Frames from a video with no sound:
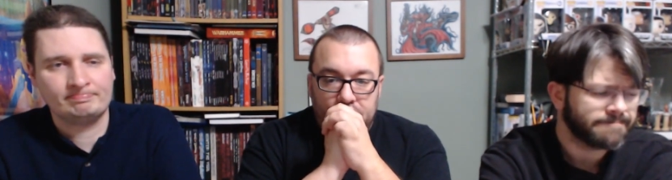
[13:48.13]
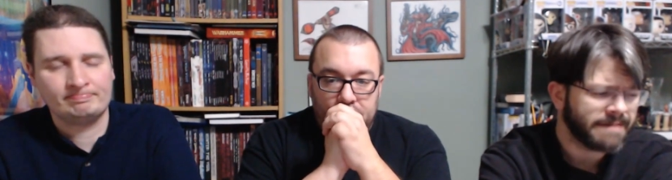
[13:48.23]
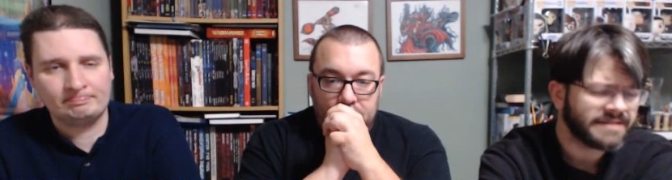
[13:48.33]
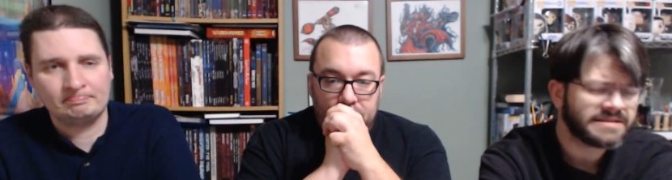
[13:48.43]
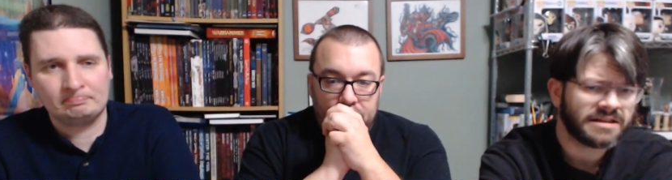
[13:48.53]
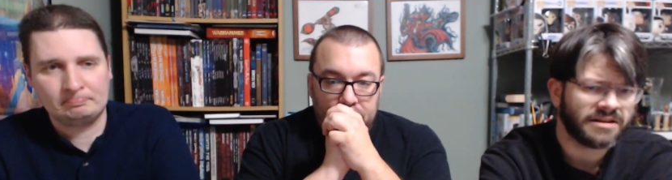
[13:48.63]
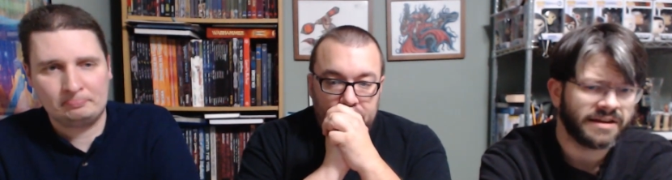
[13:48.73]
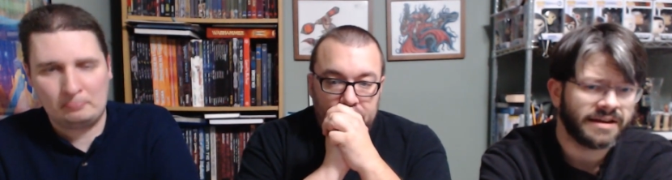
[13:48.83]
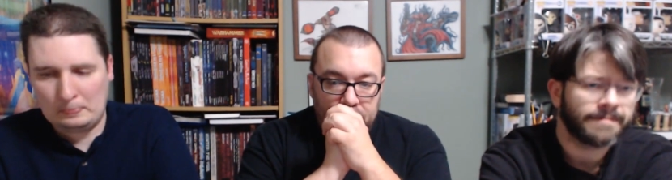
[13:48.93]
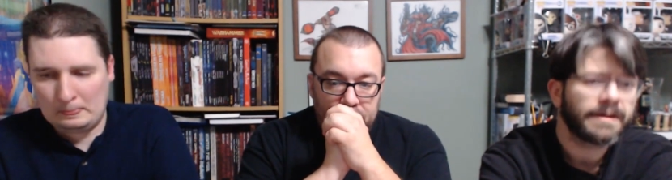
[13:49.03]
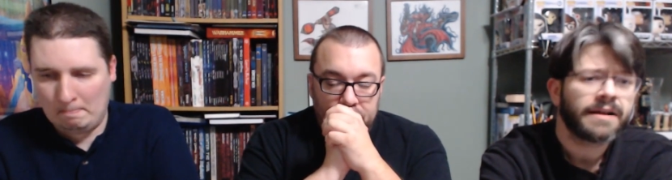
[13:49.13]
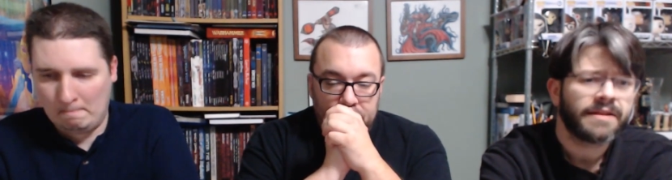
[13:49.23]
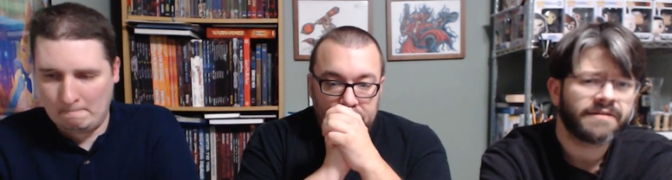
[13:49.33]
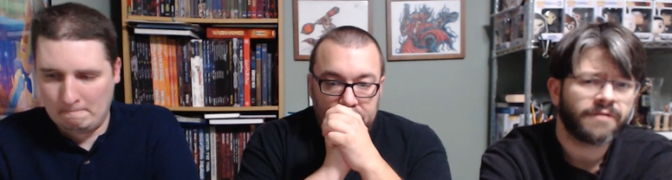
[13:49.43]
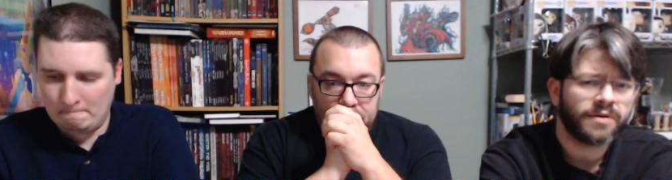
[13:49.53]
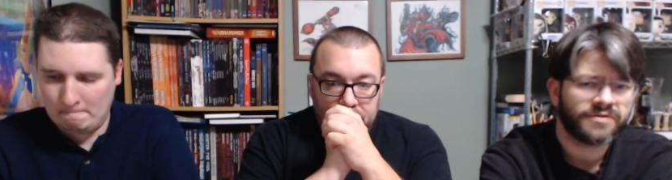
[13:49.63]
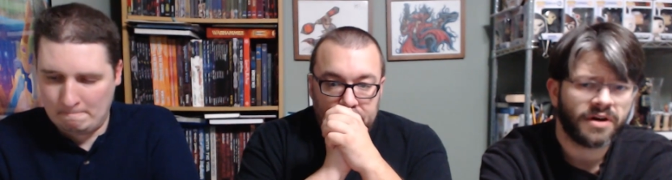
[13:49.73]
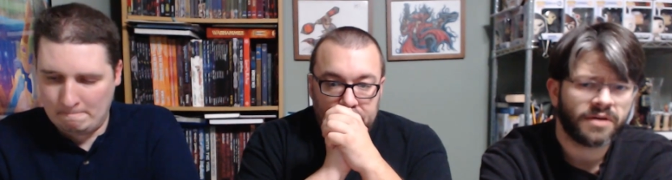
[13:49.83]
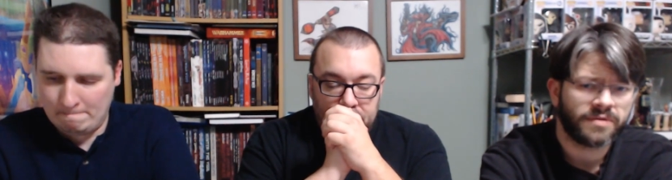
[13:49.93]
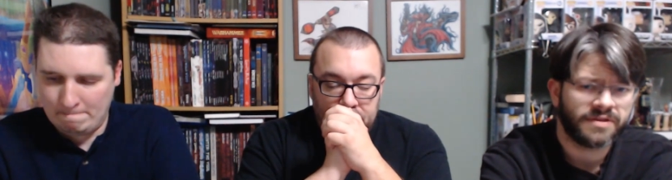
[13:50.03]
Speaker 1: Basically, they've always
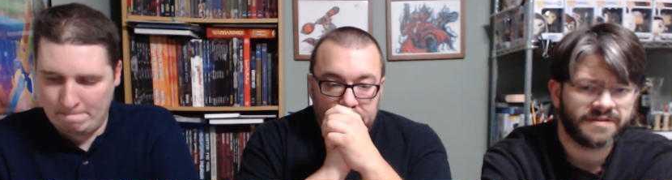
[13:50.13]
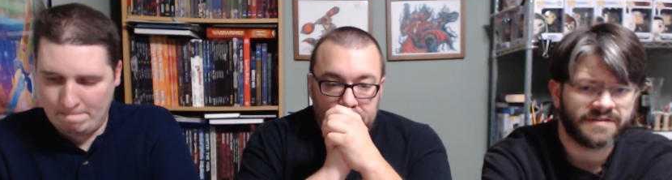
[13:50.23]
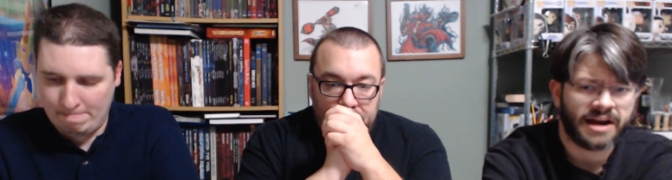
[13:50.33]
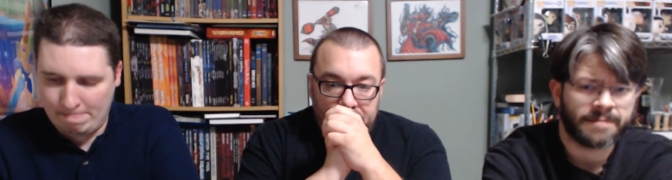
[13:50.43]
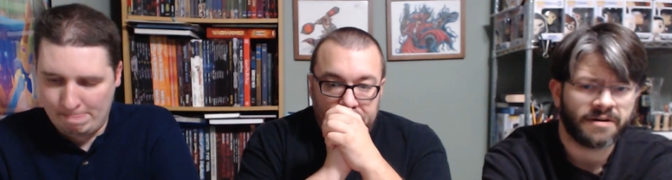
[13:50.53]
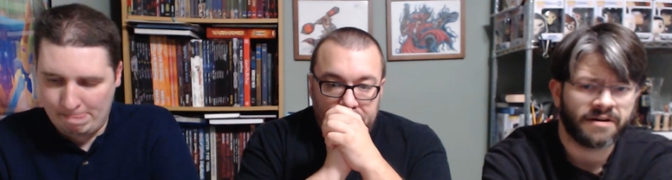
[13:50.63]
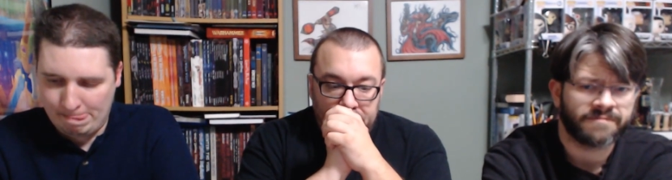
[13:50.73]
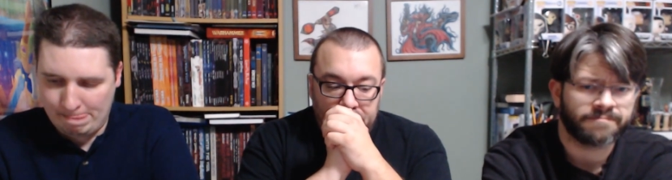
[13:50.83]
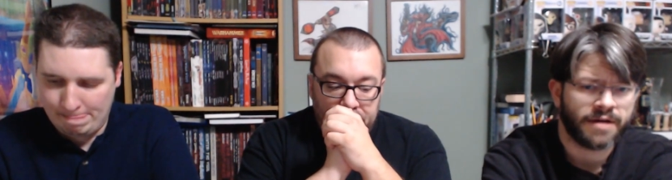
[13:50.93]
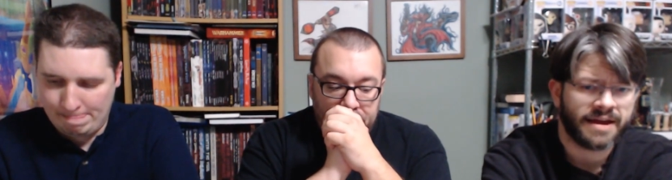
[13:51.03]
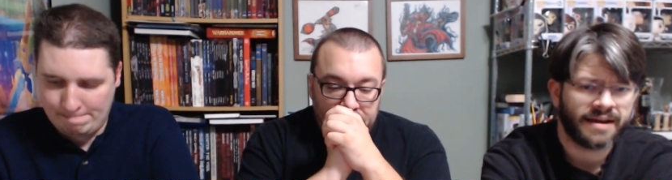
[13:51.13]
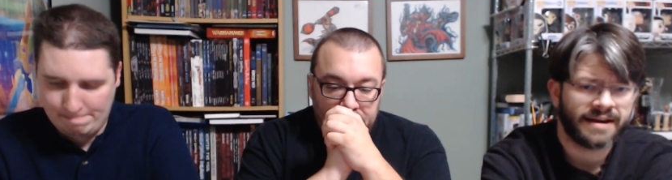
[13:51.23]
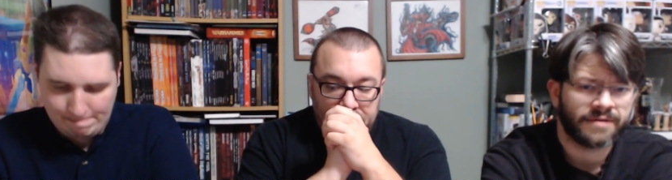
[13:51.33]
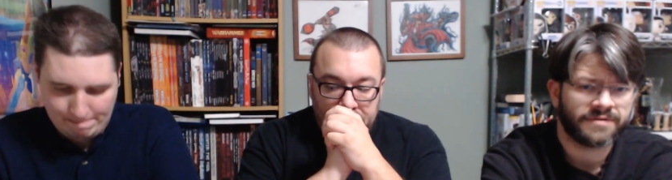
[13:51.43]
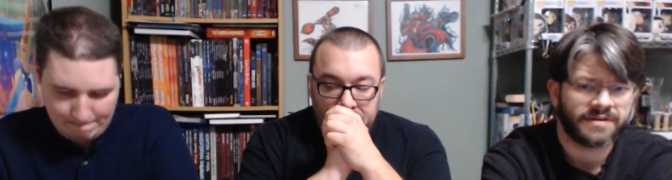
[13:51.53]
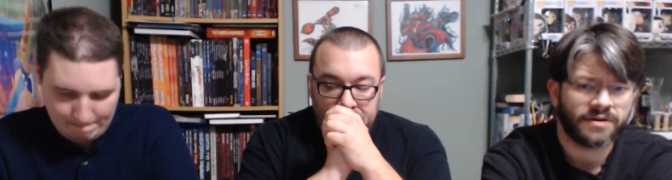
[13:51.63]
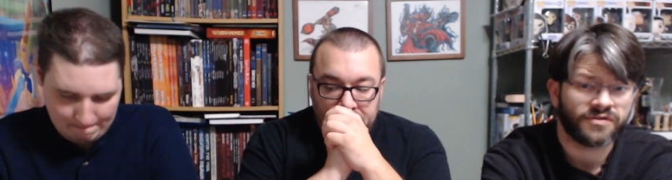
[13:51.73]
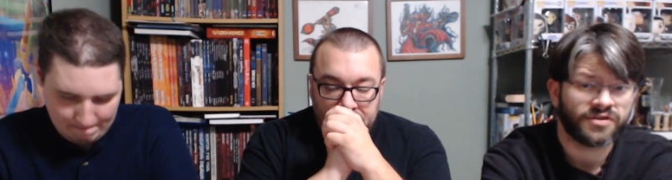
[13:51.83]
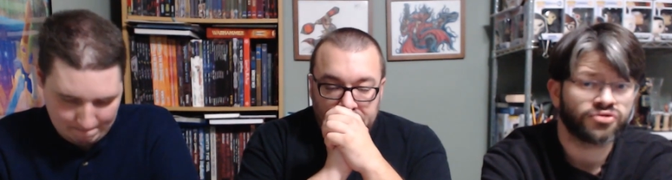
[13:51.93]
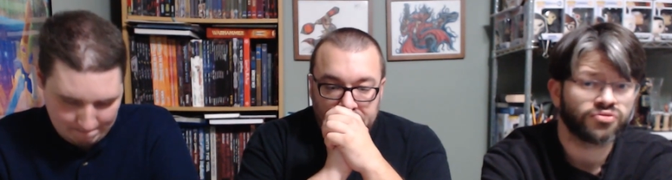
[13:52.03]
gone with the setup of breaking down skills into